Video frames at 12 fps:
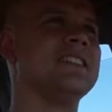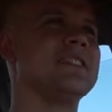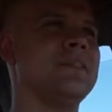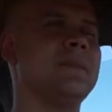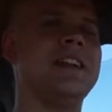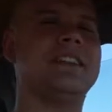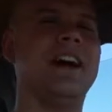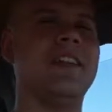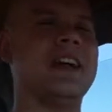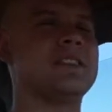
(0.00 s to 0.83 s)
Somebody tell that